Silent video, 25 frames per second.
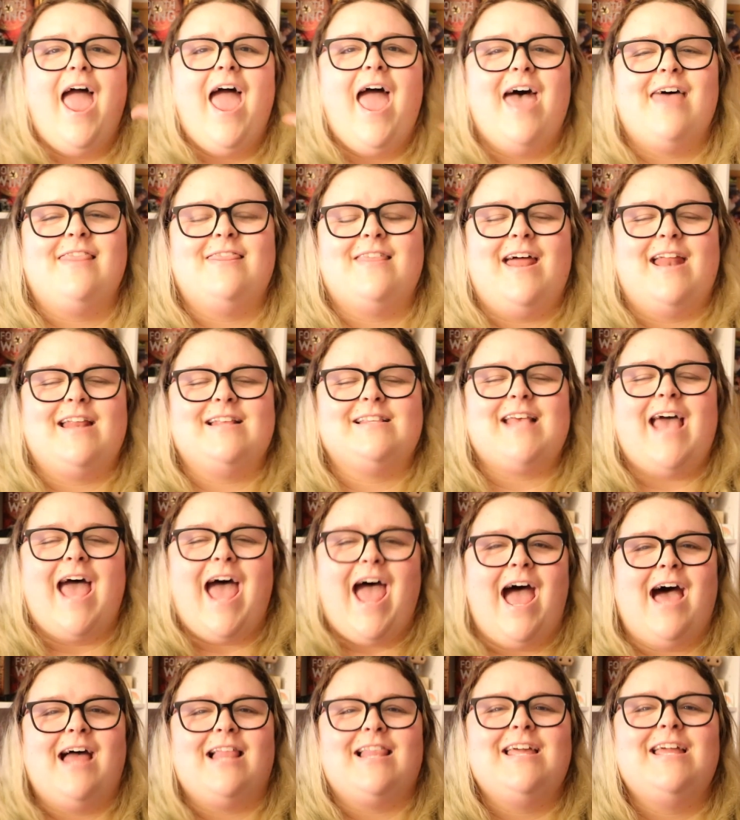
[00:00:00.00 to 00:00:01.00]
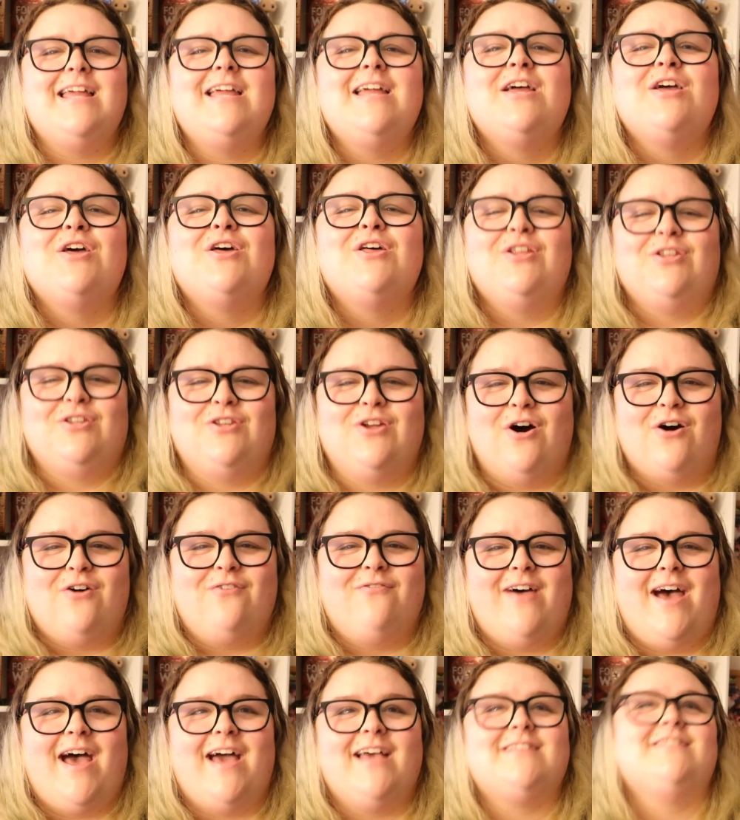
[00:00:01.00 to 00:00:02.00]
And that is Ali
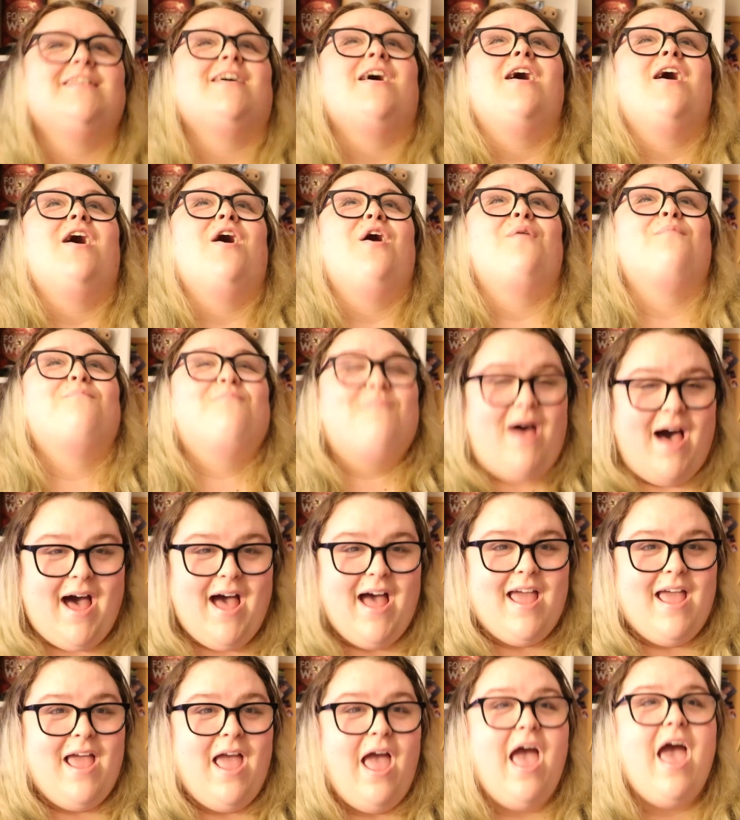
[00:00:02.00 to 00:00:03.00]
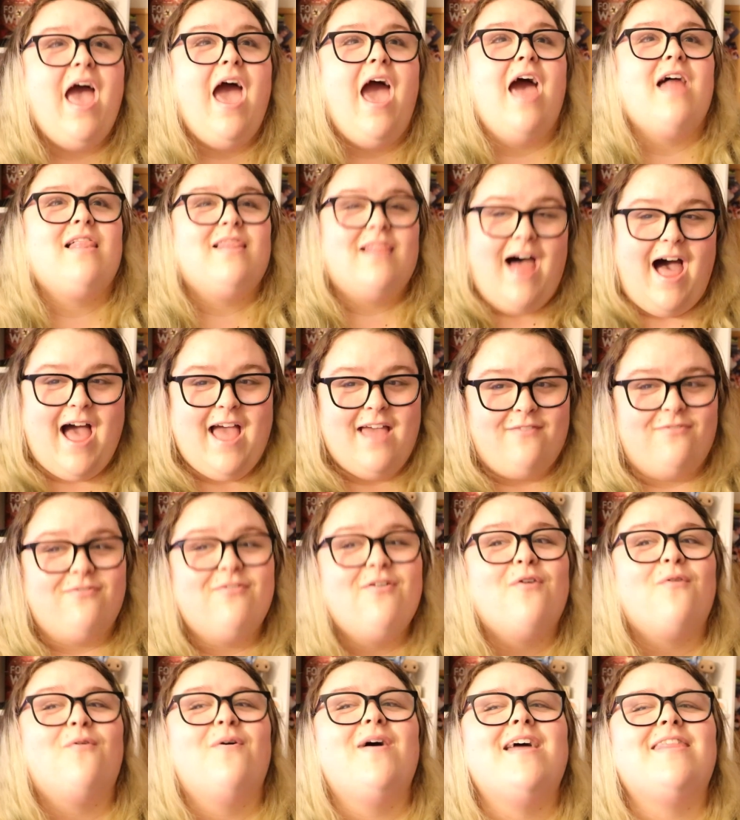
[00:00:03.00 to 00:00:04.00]
Novak's My
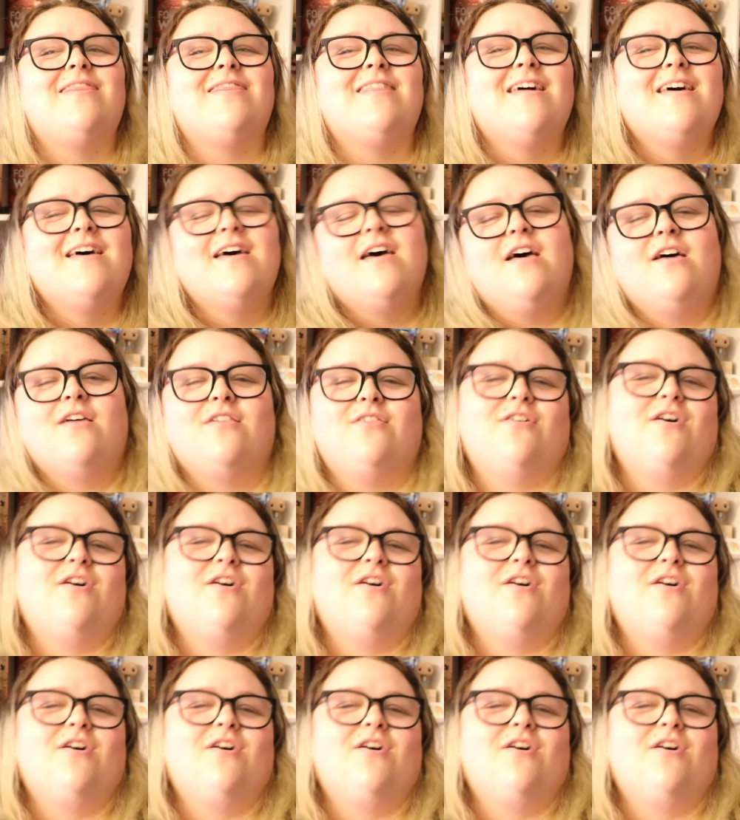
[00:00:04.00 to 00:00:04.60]
Life with the